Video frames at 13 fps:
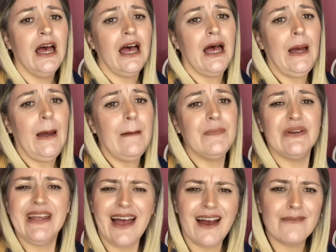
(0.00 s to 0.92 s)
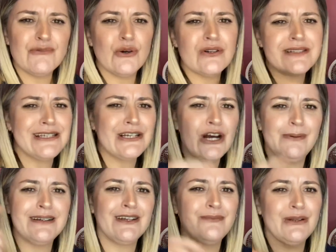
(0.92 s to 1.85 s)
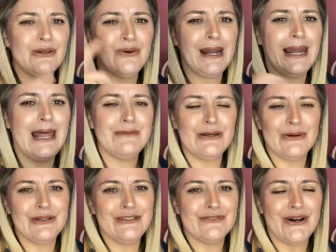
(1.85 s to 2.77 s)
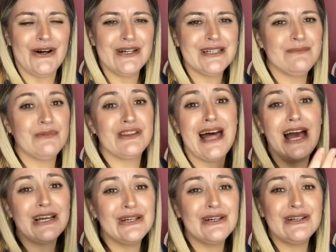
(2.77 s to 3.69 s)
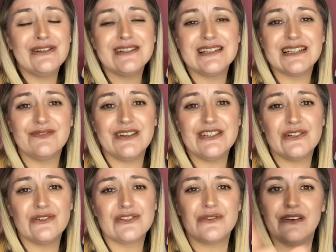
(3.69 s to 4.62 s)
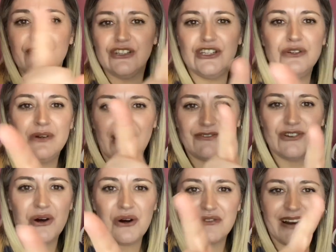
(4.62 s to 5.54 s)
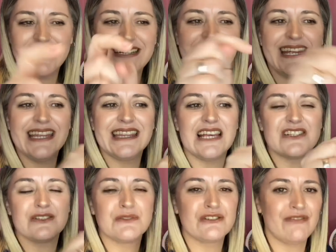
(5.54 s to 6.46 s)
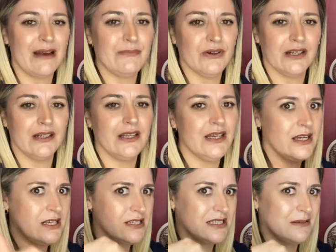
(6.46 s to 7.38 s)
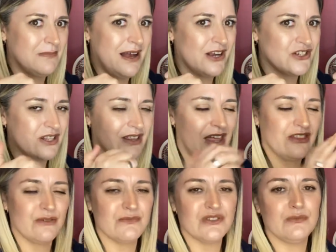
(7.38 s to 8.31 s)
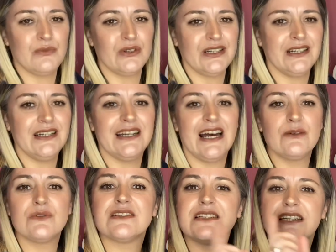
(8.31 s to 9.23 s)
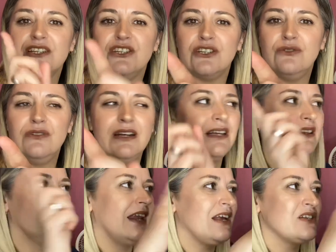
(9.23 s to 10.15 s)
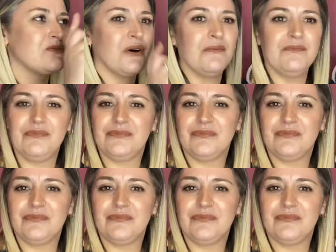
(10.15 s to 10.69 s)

But yeah, I'm nosy. Comment down below and let me know what you've got. But that concludes this video. So if you have not already, hit that subscribe button, smash that thumbs up button, and I will see you in the next one.